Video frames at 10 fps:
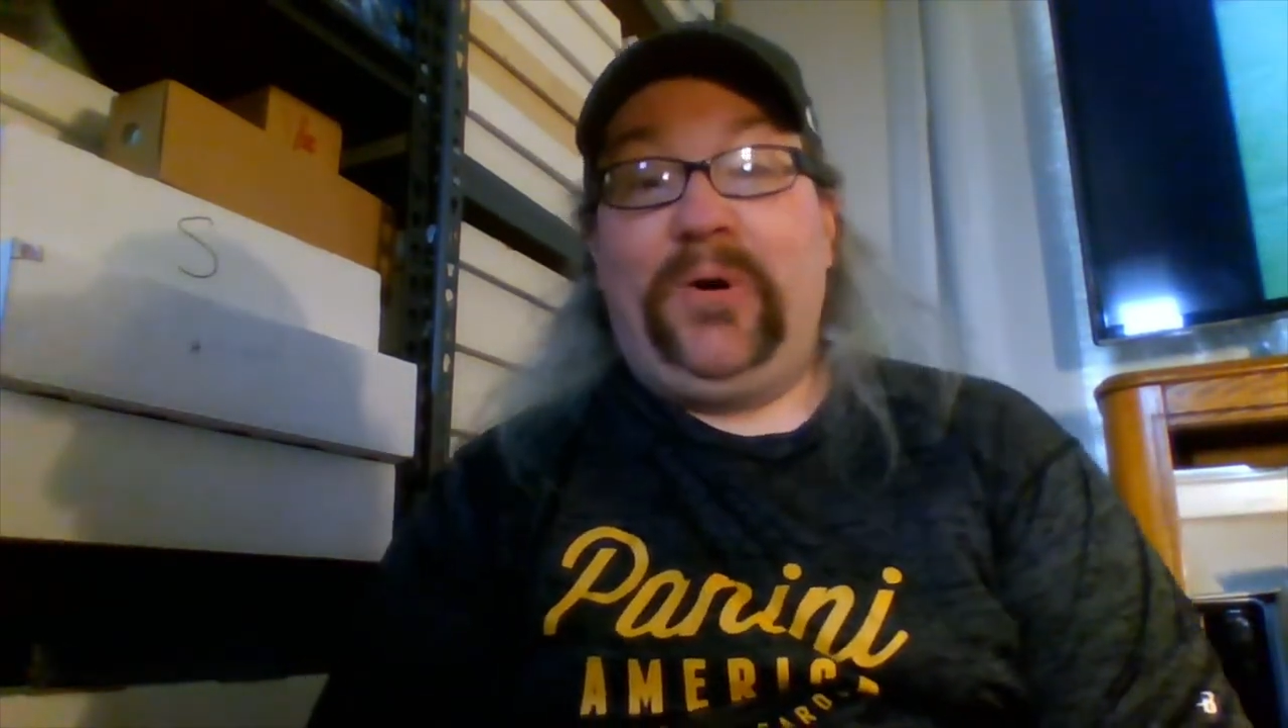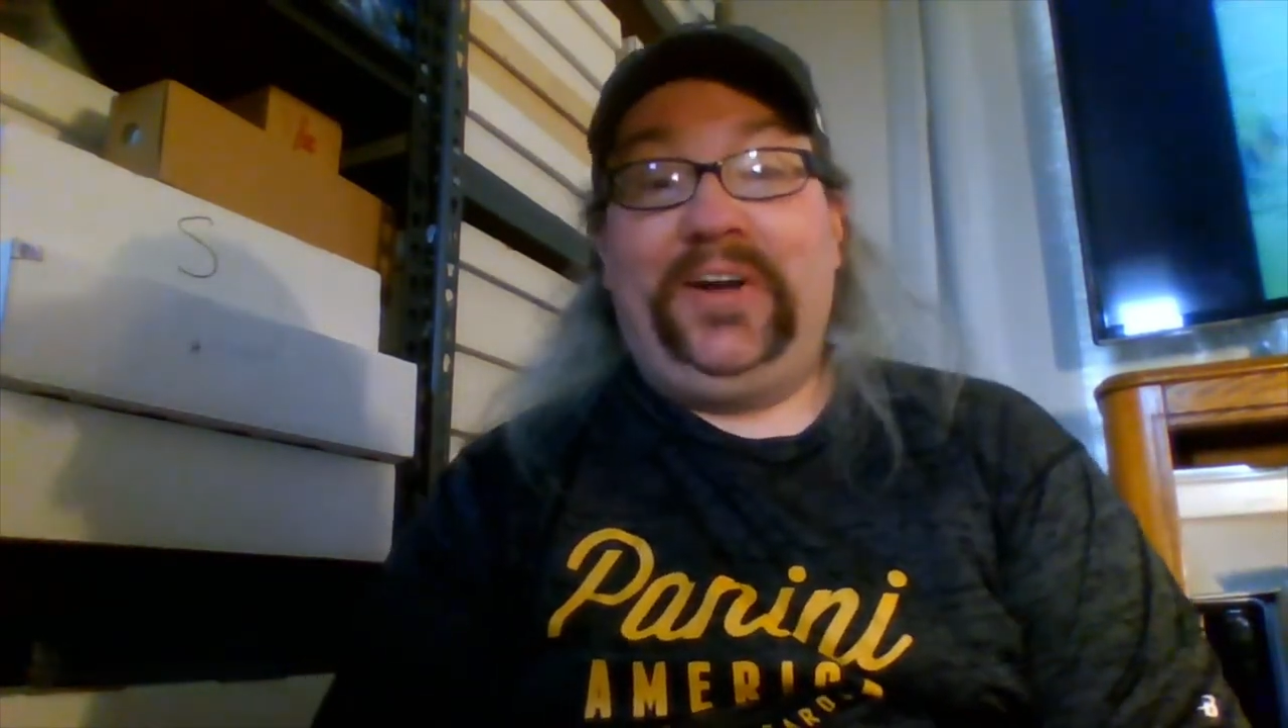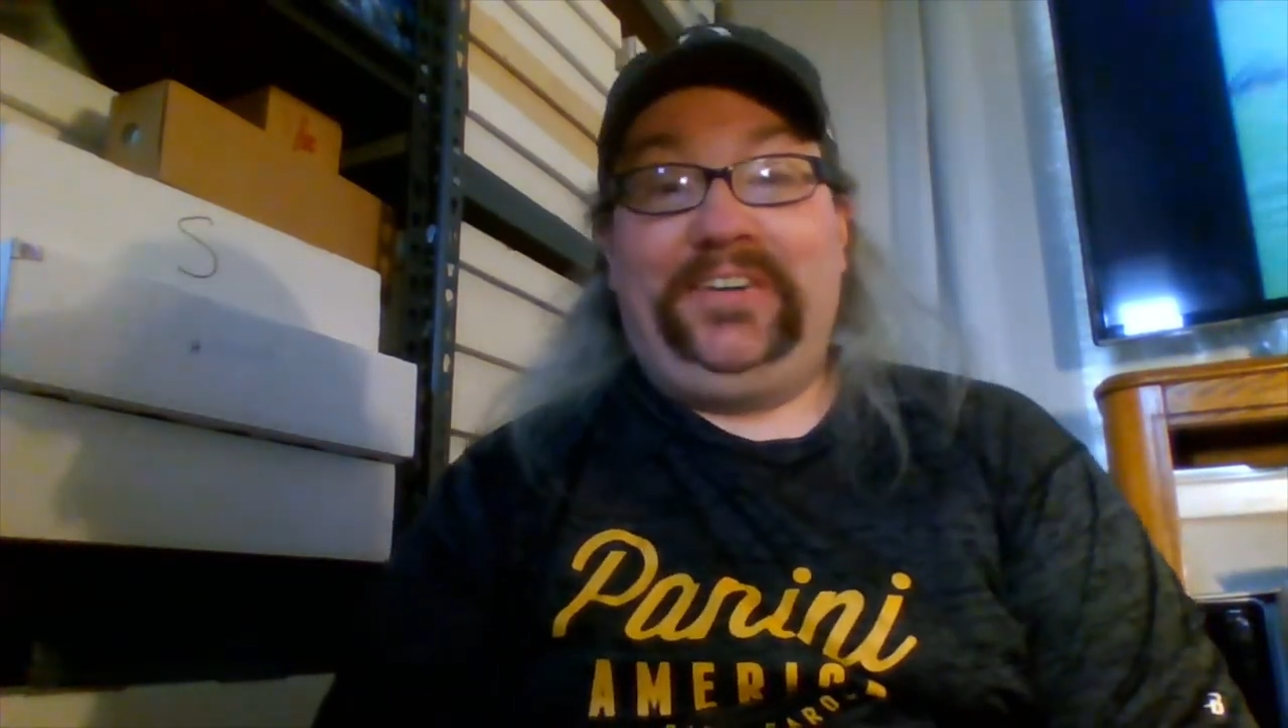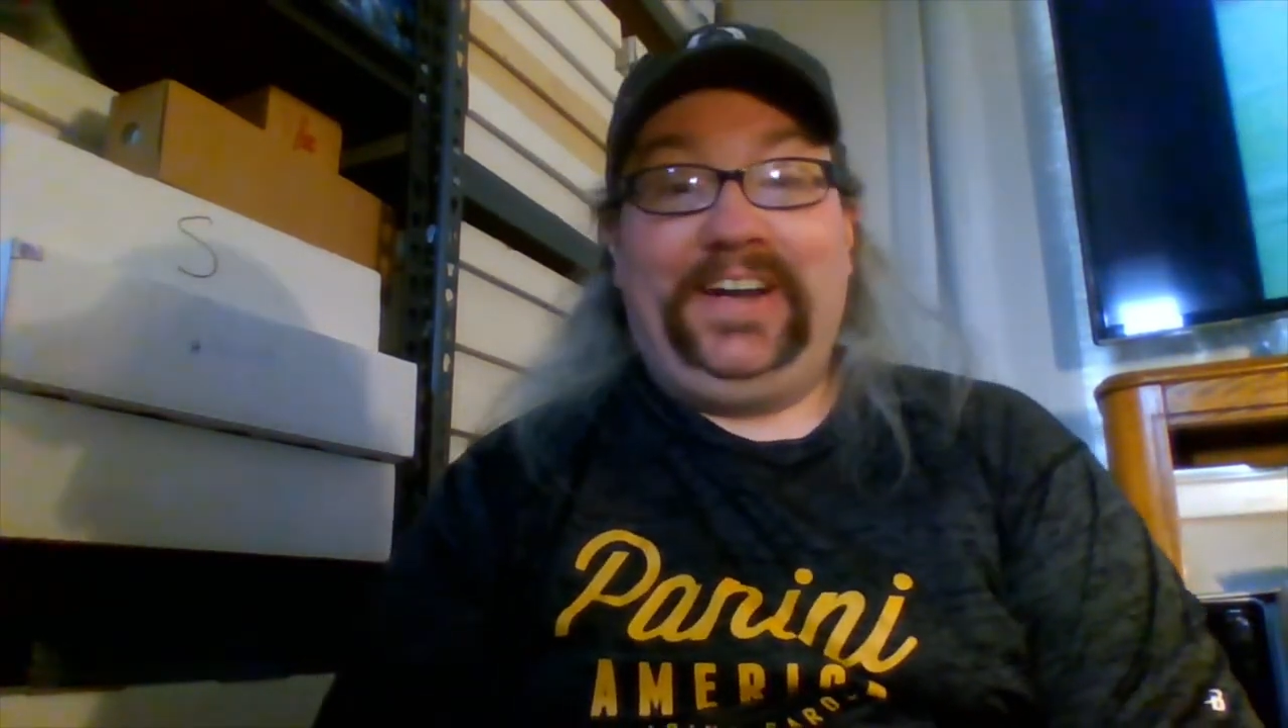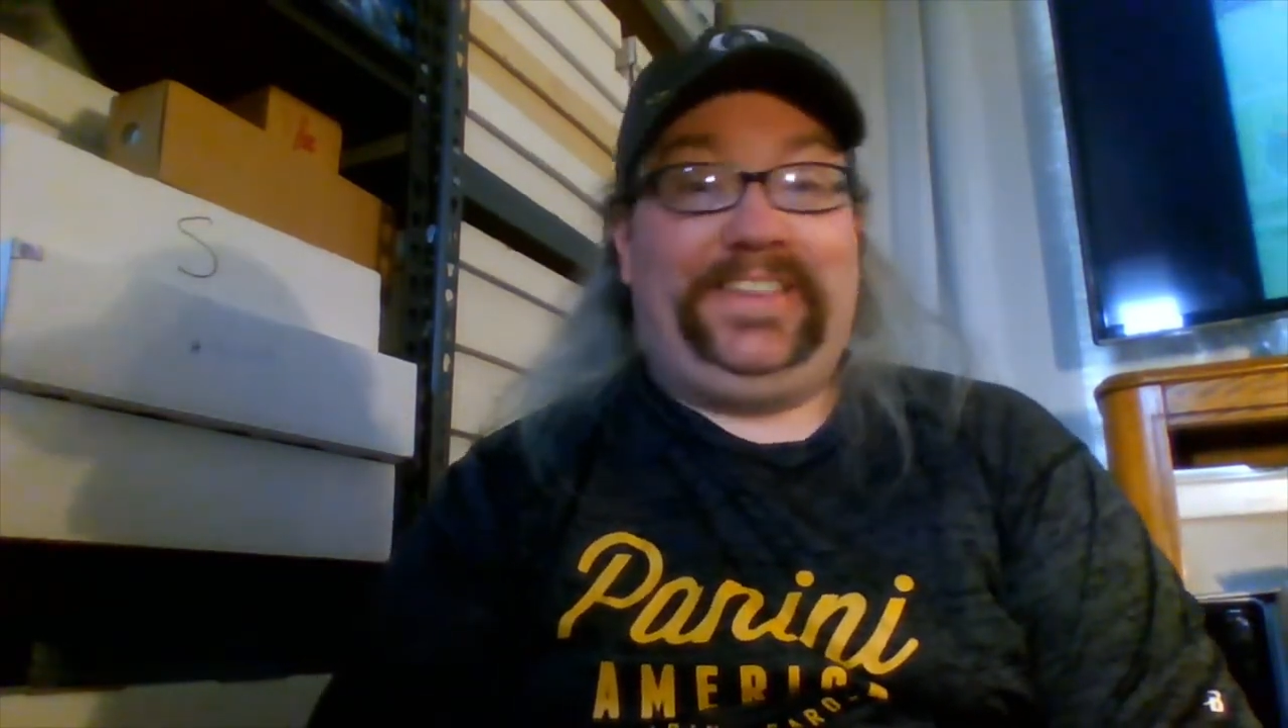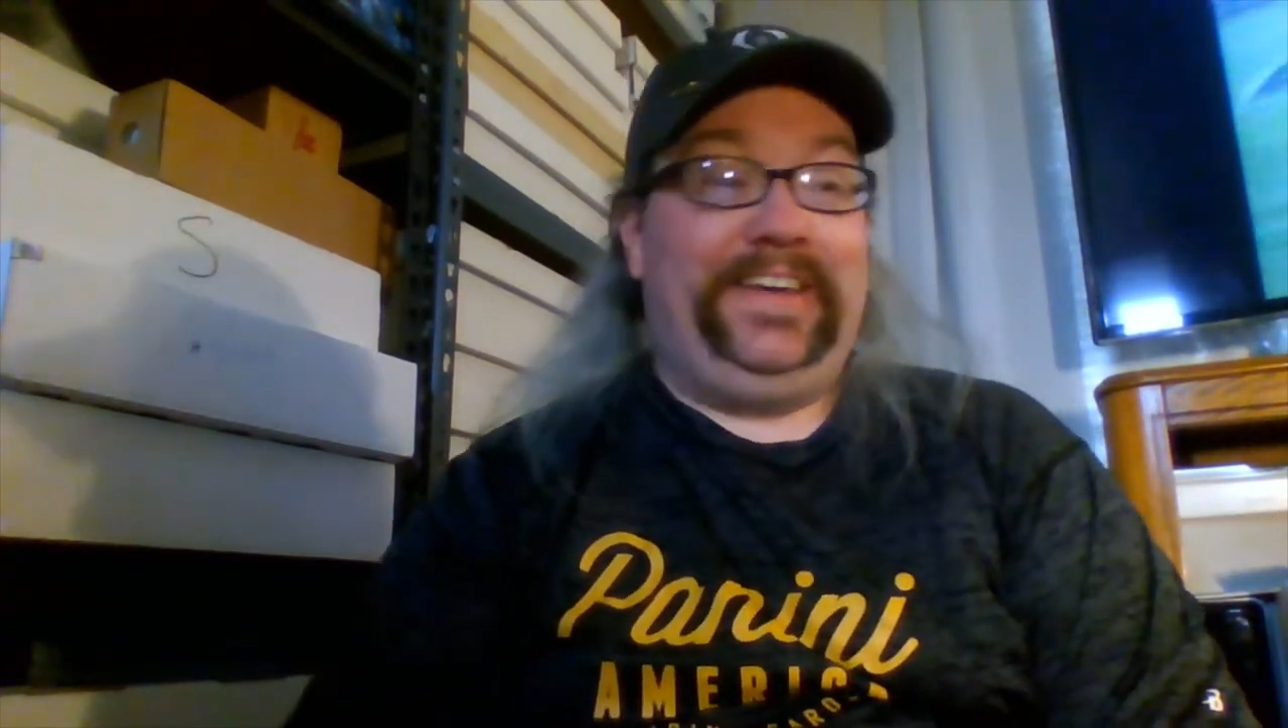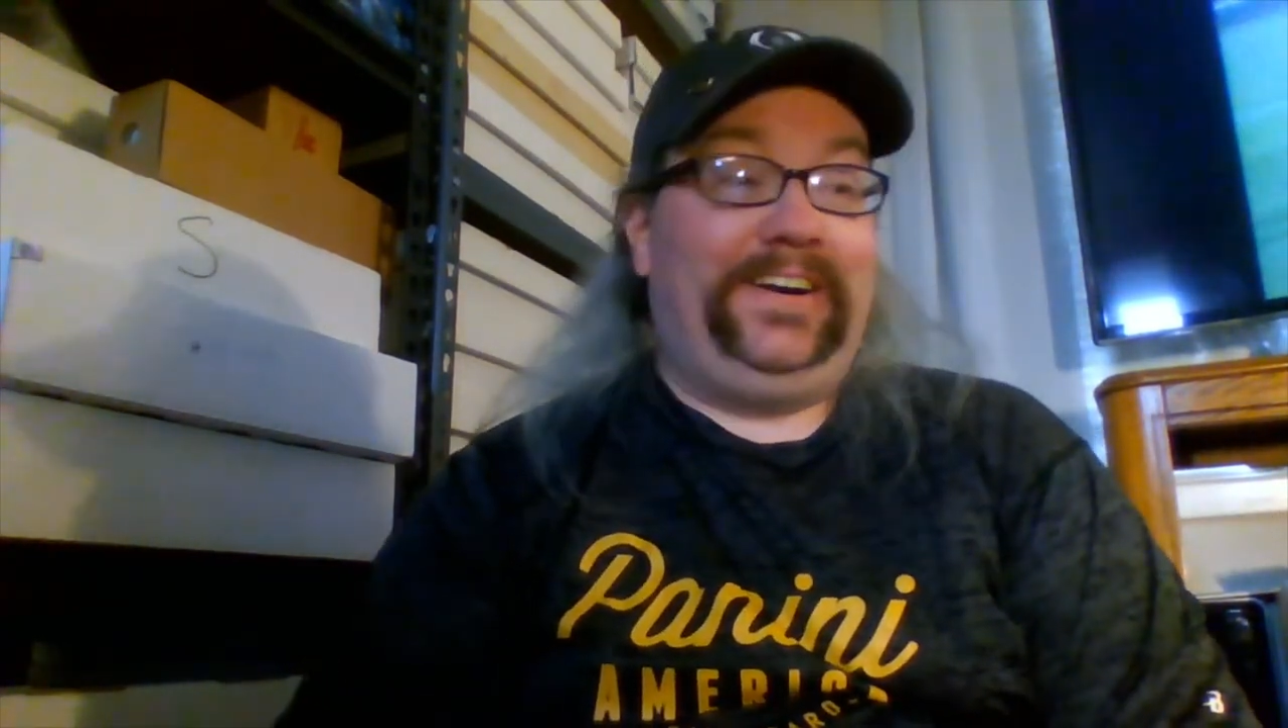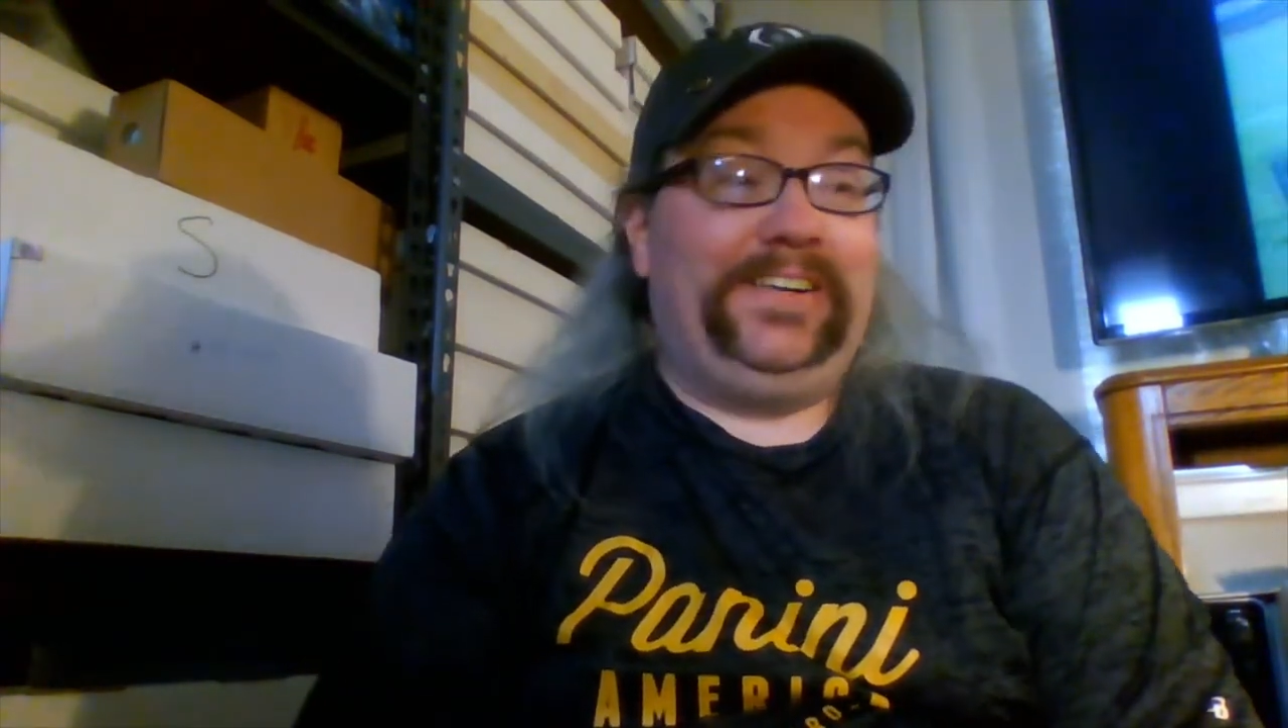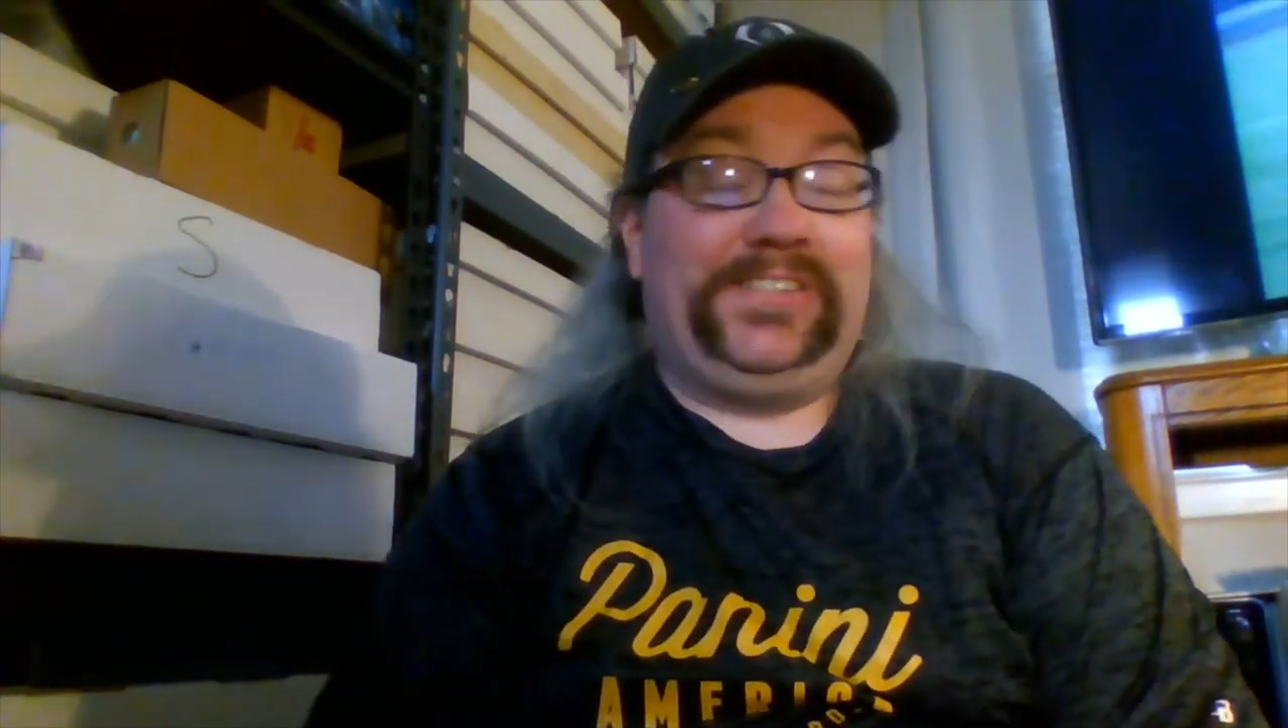point right there,